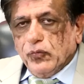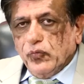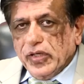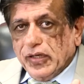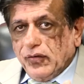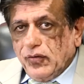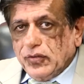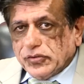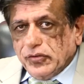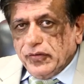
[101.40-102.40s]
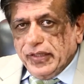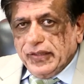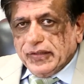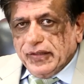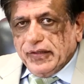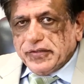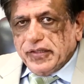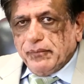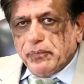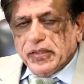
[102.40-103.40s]
We are also
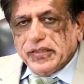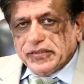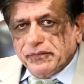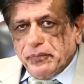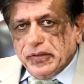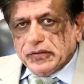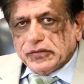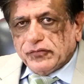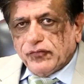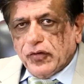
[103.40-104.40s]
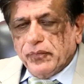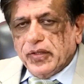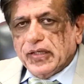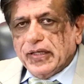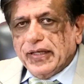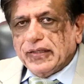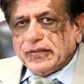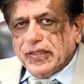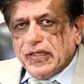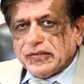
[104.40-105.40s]
encouraging participants from the
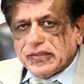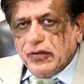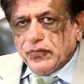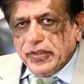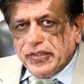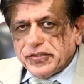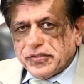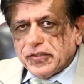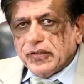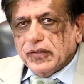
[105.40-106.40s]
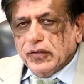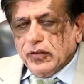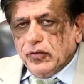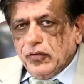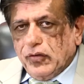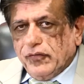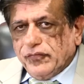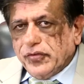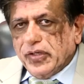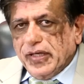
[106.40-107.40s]
entire southeast
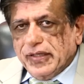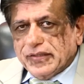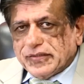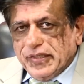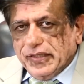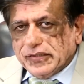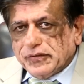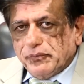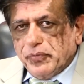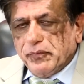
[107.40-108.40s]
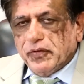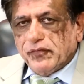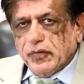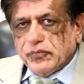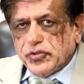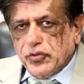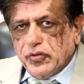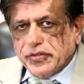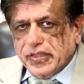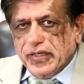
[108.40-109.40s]
of United States. People from
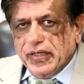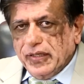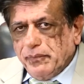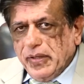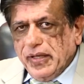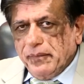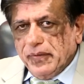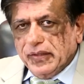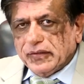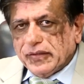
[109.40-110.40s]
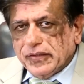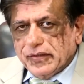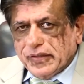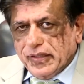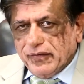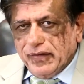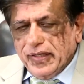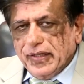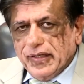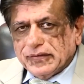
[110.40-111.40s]
Georgia, Alabama,
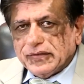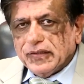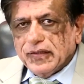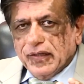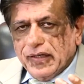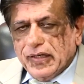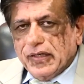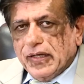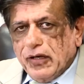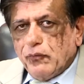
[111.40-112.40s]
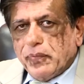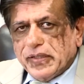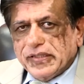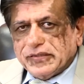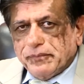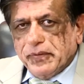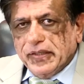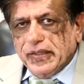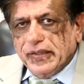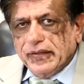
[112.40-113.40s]
Carolinas are now
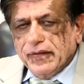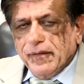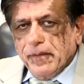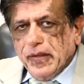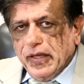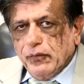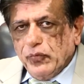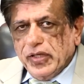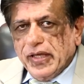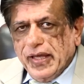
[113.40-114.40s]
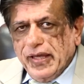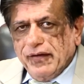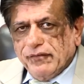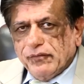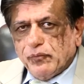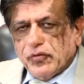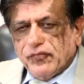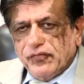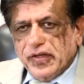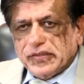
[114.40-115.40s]
participating and we have
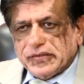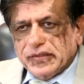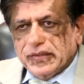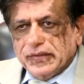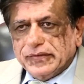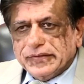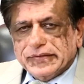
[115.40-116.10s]
professional